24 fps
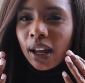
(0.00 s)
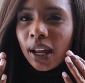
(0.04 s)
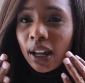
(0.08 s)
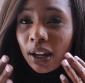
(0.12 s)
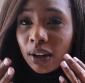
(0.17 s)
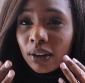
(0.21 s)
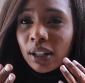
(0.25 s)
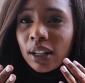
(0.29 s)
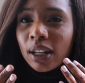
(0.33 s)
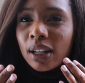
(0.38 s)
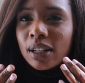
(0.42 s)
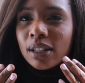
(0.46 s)

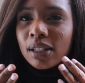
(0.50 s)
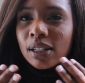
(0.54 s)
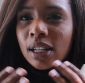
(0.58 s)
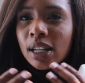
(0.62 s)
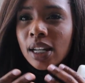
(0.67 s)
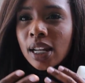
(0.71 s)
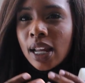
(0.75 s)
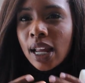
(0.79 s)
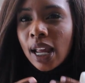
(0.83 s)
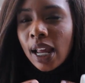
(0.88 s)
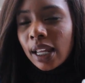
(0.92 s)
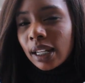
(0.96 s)
areas
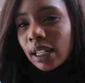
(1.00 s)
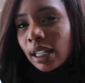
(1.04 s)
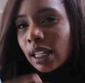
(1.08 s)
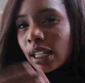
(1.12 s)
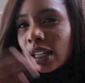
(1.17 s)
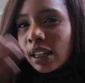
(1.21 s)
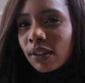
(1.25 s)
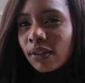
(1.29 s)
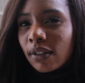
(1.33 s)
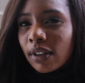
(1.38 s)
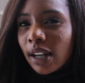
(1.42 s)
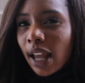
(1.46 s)
and
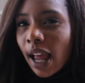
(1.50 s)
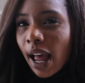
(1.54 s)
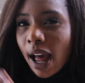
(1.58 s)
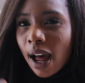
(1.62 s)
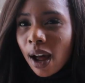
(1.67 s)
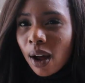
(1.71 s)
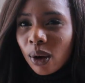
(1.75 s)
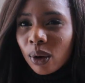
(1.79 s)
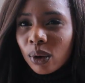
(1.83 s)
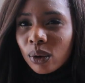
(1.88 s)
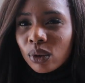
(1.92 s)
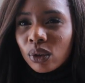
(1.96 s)
even
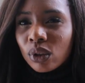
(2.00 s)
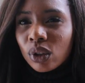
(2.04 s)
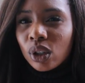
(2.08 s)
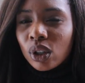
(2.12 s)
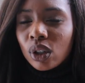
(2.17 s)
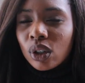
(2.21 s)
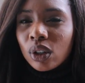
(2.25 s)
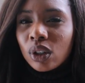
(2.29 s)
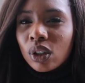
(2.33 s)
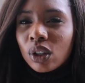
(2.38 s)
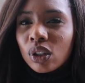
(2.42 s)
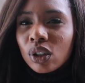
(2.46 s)
out
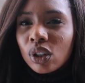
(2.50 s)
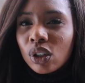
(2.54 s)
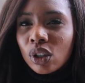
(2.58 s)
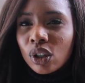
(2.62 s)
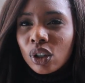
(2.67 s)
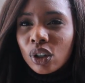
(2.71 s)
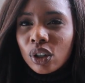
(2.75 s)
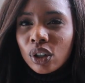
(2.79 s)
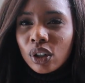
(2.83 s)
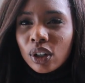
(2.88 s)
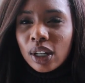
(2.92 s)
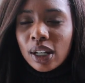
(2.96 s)

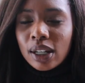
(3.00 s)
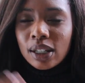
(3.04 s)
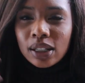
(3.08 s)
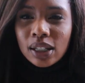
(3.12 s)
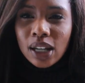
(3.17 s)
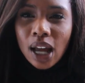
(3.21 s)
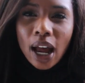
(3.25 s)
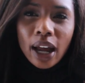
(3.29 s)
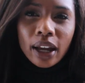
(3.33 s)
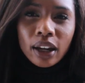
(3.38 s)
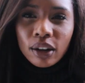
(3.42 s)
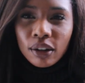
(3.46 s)
your
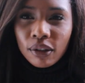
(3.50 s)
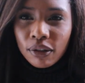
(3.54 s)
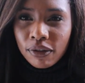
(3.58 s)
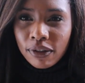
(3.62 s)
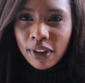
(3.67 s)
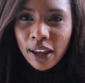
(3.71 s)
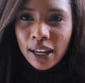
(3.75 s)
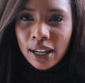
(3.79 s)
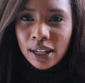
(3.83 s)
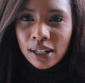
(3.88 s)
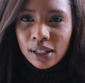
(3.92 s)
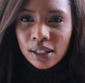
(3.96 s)
entire
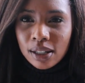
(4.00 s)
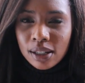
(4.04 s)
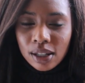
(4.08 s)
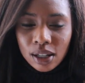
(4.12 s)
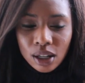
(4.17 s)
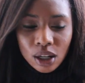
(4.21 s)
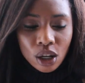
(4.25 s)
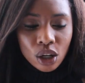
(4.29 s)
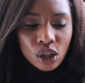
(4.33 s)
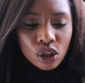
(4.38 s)
face.